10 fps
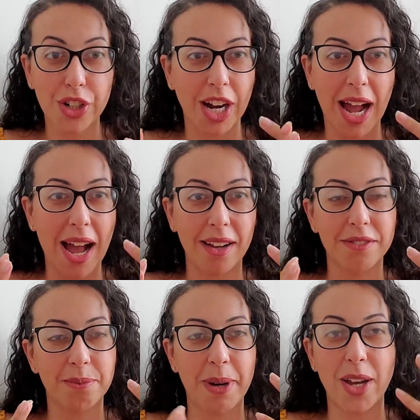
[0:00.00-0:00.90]
or
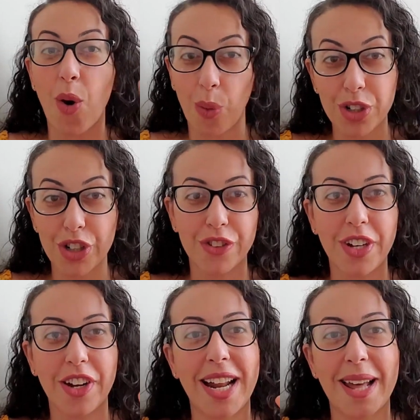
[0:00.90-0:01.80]
have my own
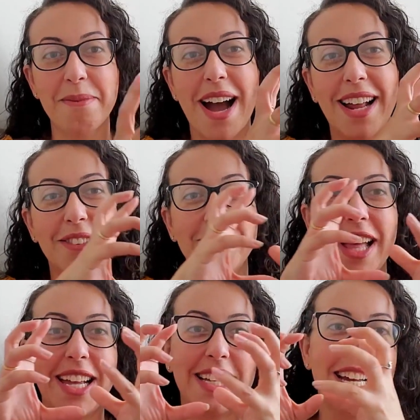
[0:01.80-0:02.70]
career, and I'm kind of
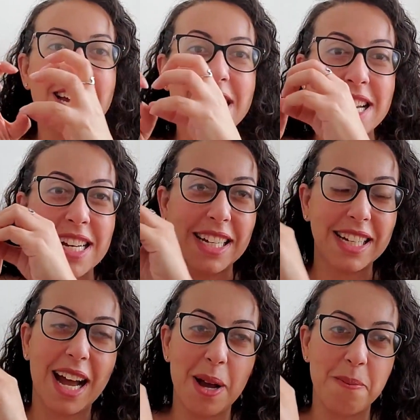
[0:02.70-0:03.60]
like
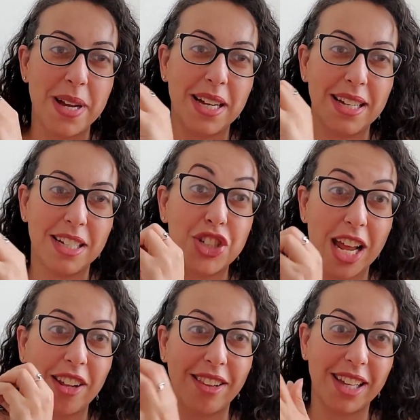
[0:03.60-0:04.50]

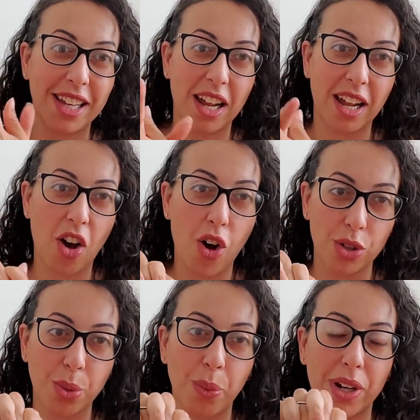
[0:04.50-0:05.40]
channeling it
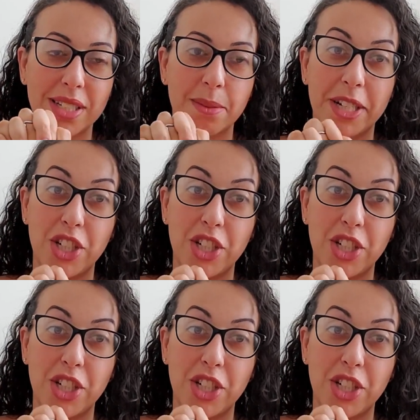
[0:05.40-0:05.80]
all towards my